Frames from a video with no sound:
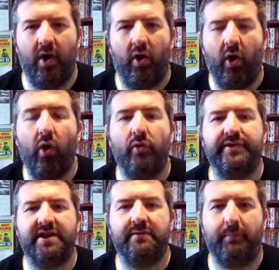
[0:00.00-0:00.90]

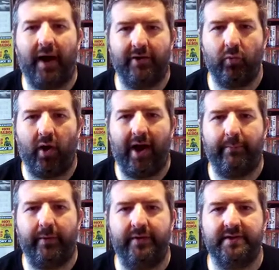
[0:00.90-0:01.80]
haunted by what
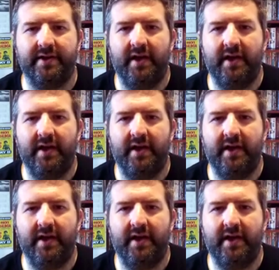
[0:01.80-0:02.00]
happened.